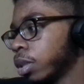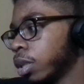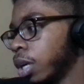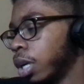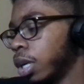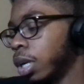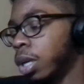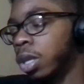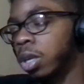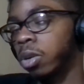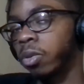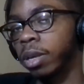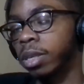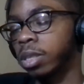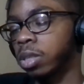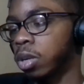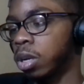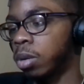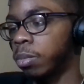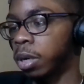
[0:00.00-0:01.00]
Another great
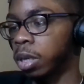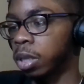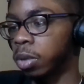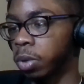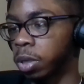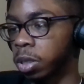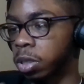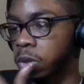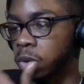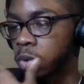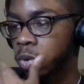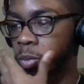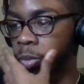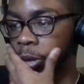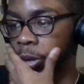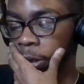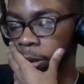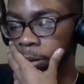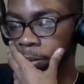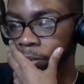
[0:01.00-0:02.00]
song, by the way, too.
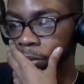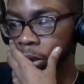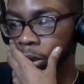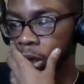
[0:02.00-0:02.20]
But